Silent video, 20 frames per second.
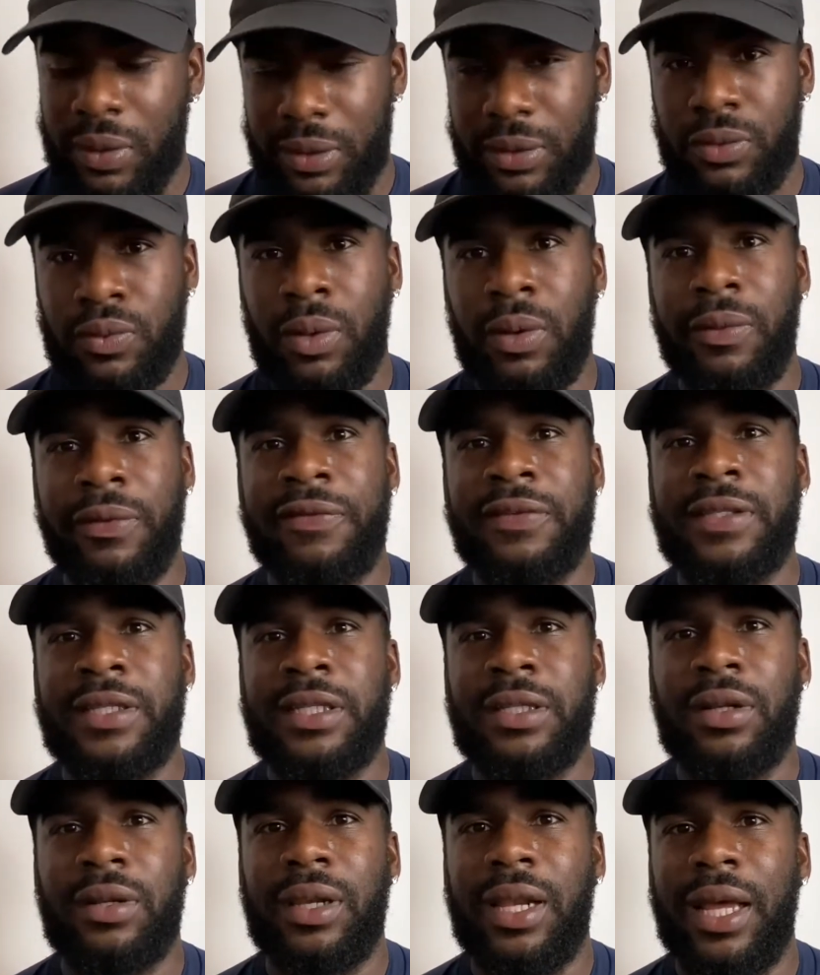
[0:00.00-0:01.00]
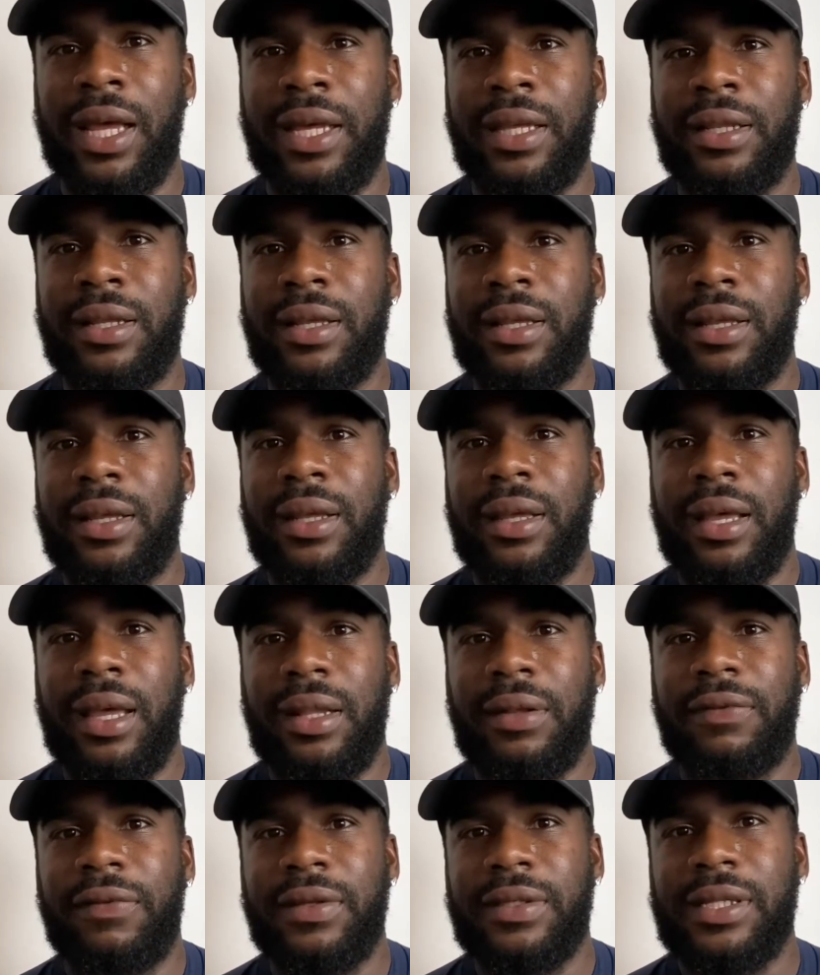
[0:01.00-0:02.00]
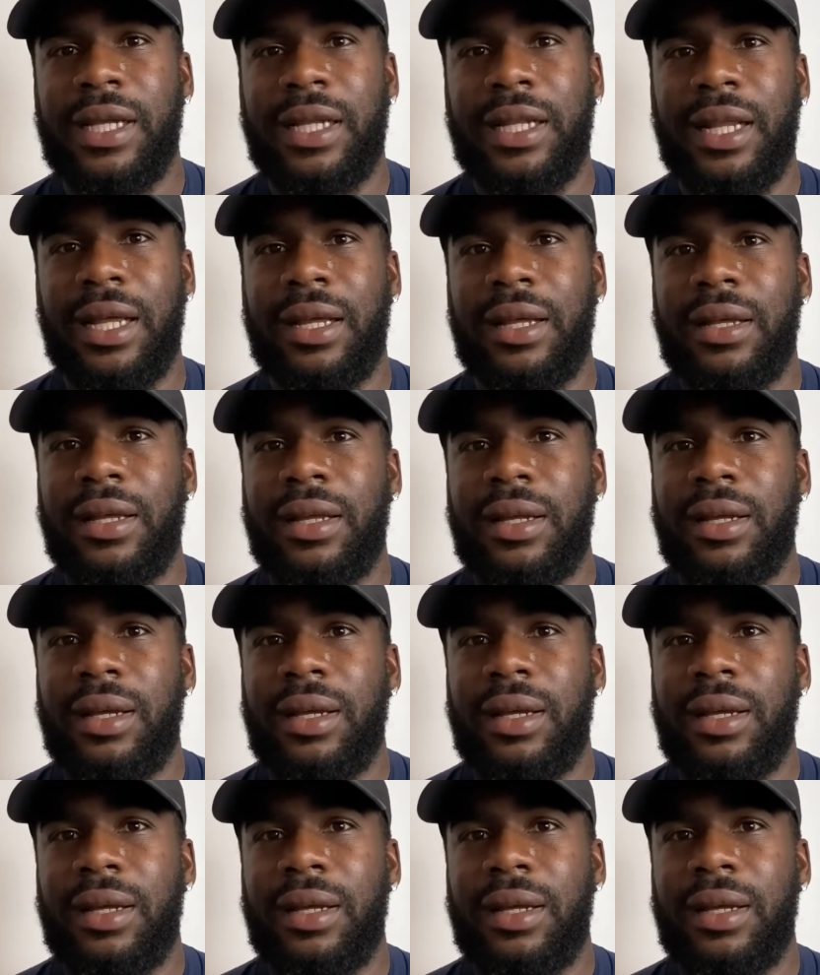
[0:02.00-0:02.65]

It's what we've seen online and things like that.